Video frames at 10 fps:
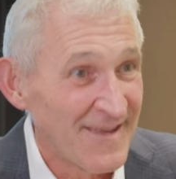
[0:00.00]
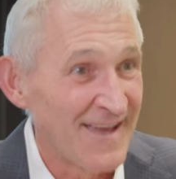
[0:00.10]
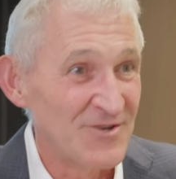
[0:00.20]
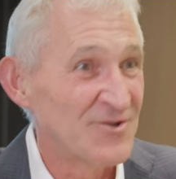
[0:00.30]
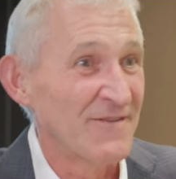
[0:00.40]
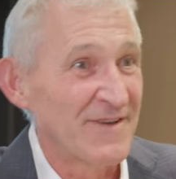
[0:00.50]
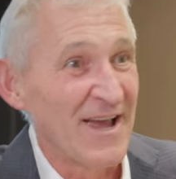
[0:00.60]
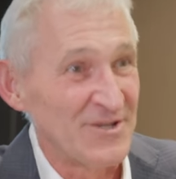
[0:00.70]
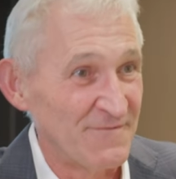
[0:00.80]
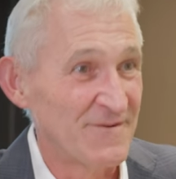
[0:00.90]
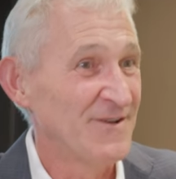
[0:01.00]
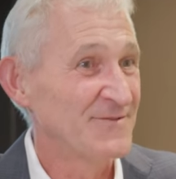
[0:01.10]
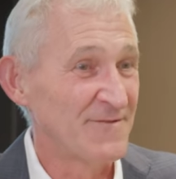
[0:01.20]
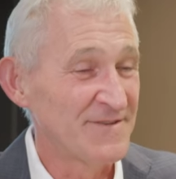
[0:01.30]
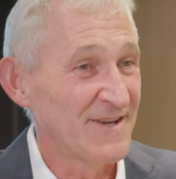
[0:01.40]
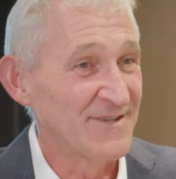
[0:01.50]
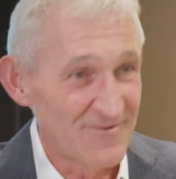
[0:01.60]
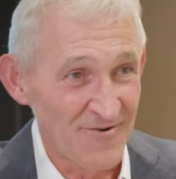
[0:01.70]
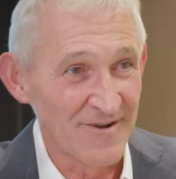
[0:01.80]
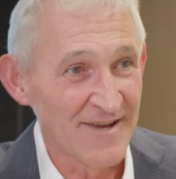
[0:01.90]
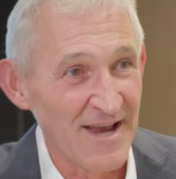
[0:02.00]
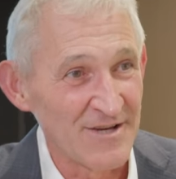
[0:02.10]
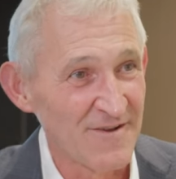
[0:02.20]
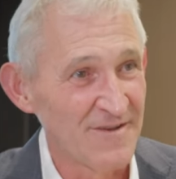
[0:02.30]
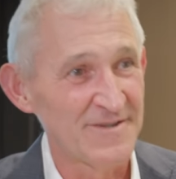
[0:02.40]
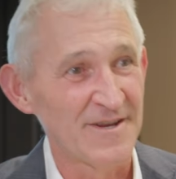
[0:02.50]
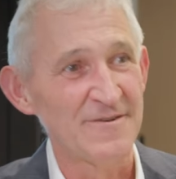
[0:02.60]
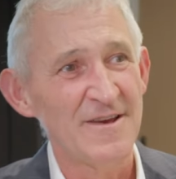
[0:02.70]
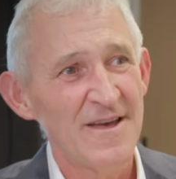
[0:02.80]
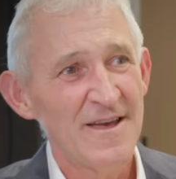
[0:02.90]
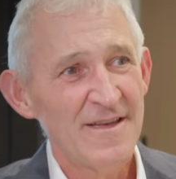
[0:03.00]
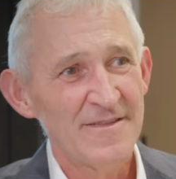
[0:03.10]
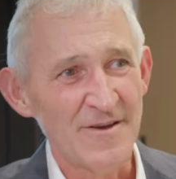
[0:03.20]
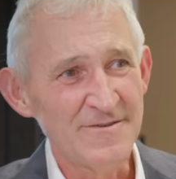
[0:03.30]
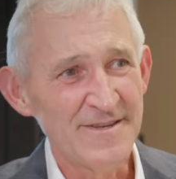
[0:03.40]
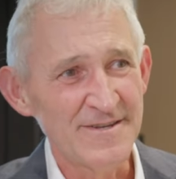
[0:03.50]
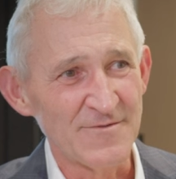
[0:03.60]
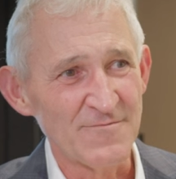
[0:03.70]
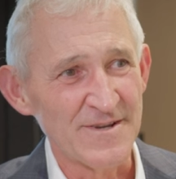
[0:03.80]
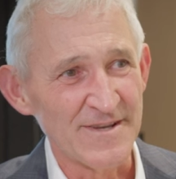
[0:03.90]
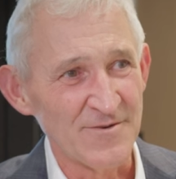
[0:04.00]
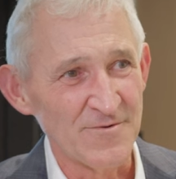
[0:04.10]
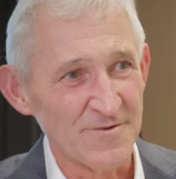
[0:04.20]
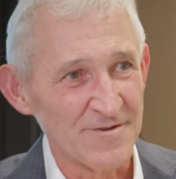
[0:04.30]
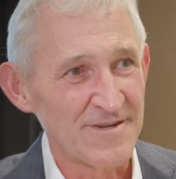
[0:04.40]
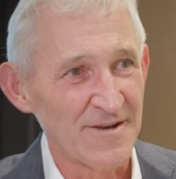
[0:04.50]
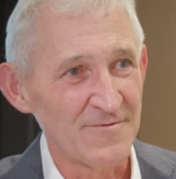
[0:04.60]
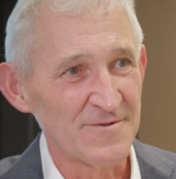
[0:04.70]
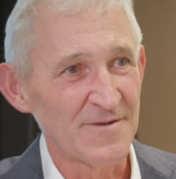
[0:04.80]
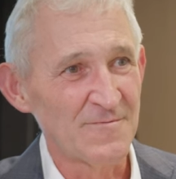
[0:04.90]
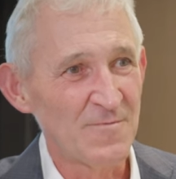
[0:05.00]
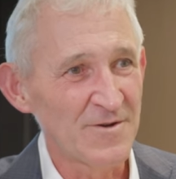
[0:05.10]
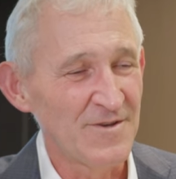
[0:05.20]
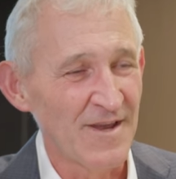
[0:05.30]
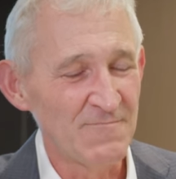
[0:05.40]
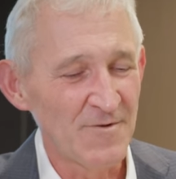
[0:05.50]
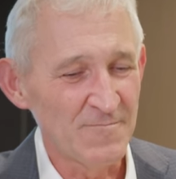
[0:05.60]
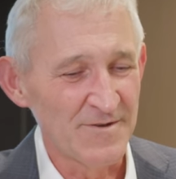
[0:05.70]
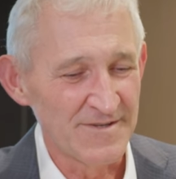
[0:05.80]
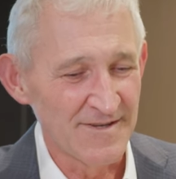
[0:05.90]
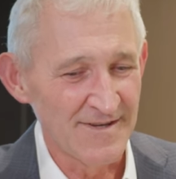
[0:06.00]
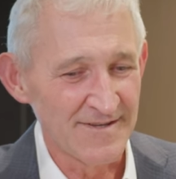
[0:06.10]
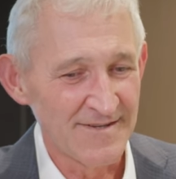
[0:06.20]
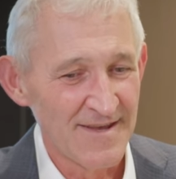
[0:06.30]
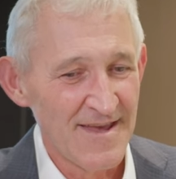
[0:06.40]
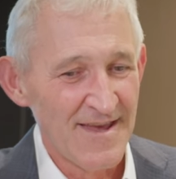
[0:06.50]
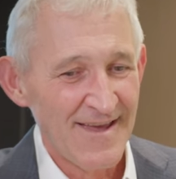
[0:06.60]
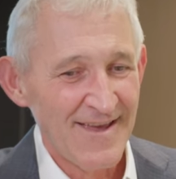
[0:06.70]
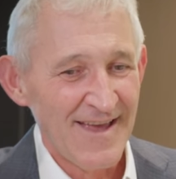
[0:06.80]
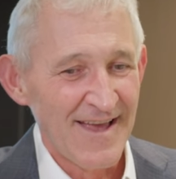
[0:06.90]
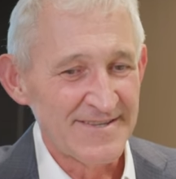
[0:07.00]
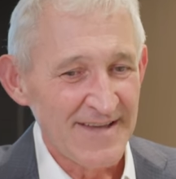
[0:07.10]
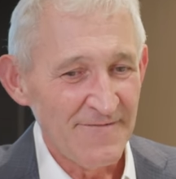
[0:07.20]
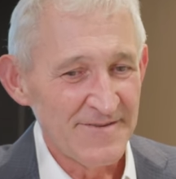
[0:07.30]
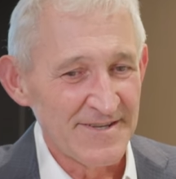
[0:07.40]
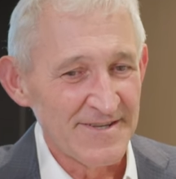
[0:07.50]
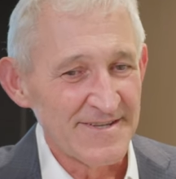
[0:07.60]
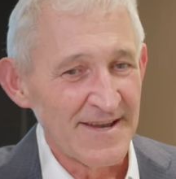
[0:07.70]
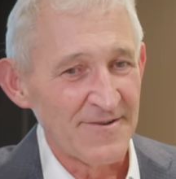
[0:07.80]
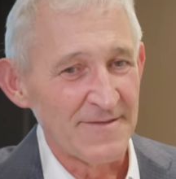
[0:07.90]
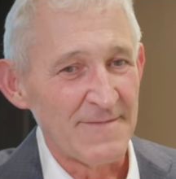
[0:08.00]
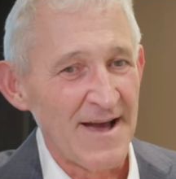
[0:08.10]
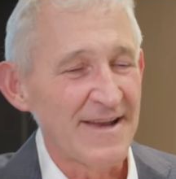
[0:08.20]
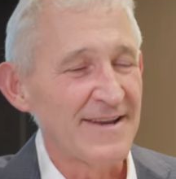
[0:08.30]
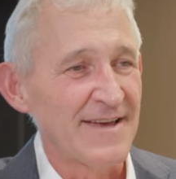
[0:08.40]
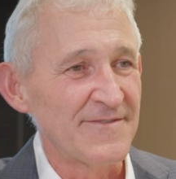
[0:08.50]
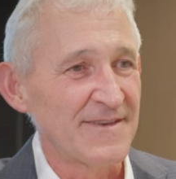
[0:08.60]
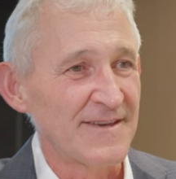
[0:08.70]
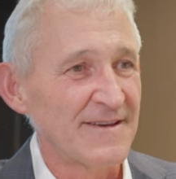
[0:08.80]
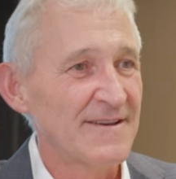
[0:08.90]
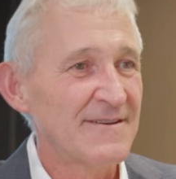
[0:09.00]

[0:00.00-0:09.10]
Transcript: and you should have cash inflows. We've seen stronger cash flows, so those things are really good. So, so what you, and what we see is as tough as it is now in the market out there,